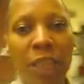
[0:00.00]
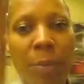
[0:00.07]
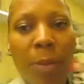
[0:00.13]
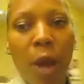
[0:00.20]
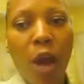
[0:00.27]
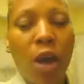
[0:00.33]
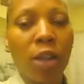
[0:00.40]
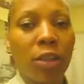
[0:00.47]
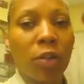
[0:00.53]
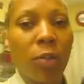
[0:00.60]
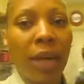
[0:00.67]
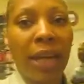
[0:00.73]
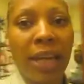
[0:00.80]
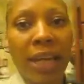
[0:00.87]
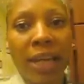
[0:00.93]
up all the
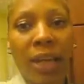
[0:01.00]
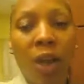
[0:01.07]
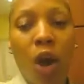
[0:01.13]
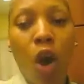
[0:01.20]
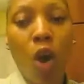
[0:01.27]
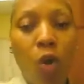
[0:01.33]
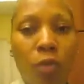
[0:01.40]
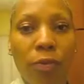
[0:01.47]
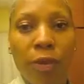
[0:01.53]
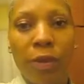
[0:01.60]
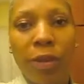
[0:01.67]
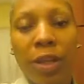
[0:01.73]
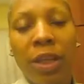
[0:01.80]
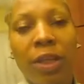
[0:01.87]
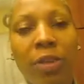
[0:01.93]
way
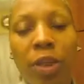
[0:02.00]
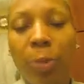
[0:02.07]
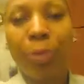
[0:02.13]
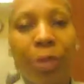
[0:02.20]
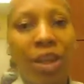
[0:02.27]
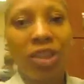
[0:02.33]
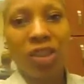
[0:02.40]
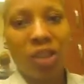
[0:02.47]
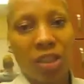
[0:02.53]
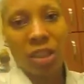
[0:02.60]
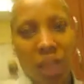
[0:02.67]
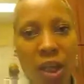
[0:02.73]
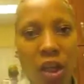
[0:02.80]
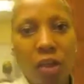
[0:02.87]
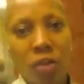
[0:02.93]
over the brushes
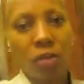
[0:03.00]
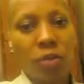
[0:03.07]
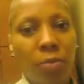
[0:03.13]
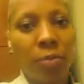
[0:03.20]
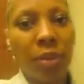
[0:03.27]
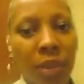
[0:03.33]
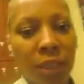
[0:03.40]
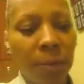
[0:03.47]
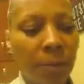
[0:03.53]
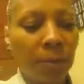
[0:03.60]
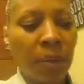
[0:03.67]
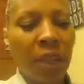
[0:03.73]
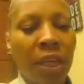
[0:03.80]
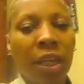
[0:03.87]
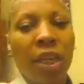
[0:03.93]
and combs.
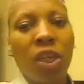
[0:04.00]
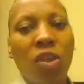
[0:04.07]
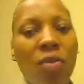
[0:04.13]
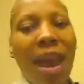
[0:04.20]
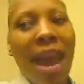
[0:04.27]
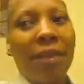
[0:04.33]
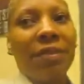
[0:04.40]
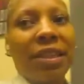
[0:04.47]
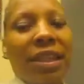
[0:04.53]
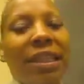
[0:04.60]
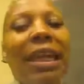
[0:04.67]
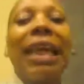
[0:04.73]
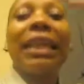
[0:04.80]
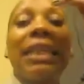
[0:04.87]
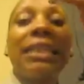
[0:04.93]
You have to
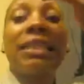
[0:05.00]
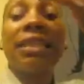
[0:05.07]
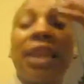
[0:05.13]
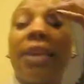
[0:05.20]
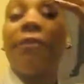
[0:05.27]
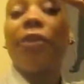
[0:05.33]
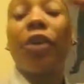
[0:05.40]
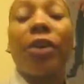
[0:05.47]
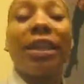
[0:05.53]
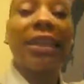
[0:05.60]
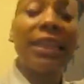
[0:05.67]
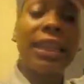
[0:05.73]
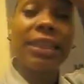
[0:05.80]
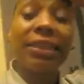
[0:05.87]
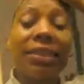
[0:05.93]
let it sit for at
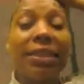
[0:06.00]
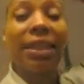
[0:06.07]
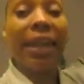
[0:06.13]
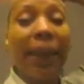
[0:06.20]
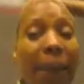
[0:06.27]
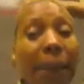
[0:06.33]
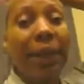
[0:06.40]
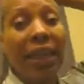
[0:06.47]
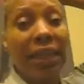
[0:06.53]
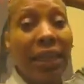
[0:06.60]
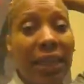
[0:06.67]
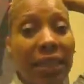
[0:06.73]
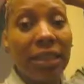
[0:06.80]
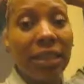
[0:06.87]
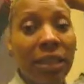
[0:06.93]
least 10
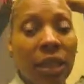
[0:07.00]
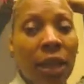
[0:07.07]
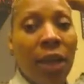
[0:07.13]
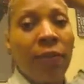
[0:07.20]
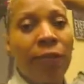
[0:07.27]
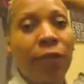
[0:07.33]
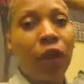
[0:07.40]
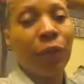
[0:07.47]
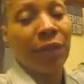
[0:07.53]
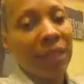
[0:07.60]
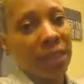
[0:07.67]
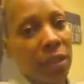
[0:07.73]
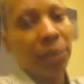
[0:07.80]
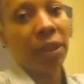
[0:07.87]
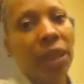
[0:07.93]
minutes for
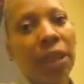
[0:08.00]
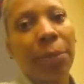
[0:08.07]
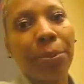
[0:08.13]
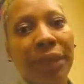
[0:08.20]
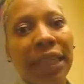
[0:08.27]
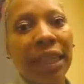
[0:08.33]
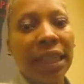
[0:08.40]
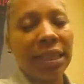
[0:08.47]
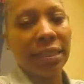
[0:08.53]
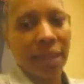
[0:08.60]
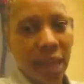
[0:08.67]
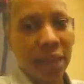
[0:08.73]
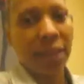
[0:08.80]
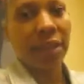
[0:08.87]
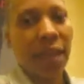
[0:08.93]
it to be completely
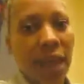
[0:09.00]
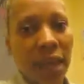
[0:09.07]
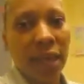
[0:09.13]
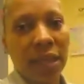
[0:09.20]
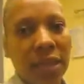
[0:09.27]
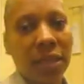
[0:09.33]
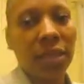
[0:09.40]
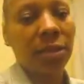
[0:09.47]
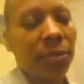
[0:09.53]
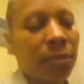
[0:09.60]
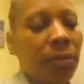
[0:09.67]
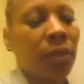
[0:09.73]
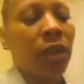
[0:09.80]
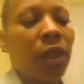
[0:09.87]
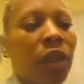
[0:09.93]
sanitized.
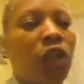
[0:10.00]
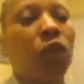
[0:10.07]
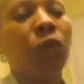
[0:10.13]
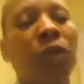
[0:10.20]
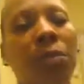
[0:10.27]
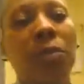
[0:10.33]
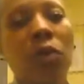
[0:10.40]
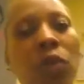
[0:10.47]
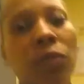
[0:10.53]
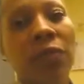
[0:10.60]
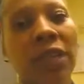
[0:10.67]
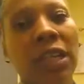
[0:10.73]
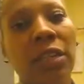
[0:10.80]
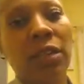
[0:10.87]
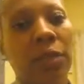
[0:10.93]
You remove
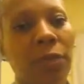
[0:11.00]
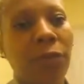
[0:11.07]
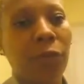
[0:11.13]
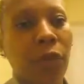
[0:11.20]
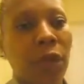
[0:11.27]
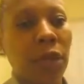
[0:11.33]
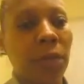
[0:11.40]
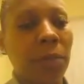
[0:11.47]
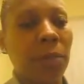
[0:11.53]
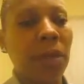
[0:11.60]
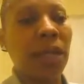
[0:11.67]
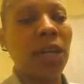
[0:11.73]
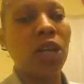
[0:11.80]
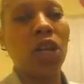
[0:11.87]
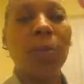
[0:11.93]
it from
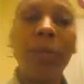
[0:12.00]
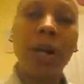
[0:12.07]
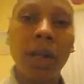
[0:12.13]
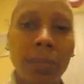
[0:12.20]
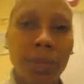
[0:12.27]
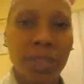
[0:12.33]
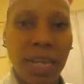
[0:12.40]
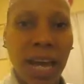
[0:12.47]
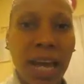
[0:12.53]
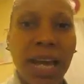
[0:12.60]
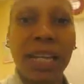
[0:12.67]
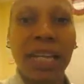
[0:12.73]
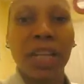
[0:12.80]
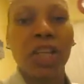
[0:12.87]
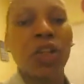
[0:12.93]
your
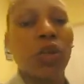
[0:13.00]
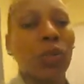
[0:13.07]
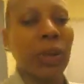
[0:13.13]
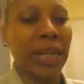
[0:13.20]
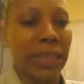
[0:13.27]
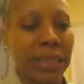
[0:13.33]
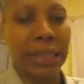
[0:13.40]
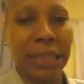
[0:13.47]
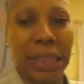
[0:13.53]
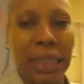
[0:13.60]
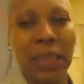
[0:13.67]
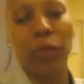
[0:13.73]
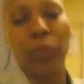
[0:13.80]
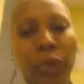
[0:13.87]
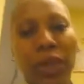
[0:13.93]
Barbicide and you rinse
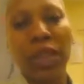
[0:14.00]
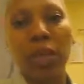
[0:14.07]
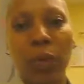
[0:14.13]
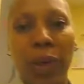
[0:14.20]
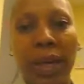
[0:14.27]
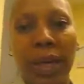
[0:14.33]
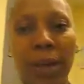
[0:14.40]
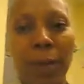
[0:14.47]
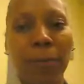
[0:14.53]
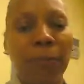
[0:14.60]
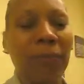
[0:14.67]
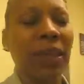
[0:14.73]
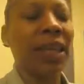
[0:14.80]
it really well.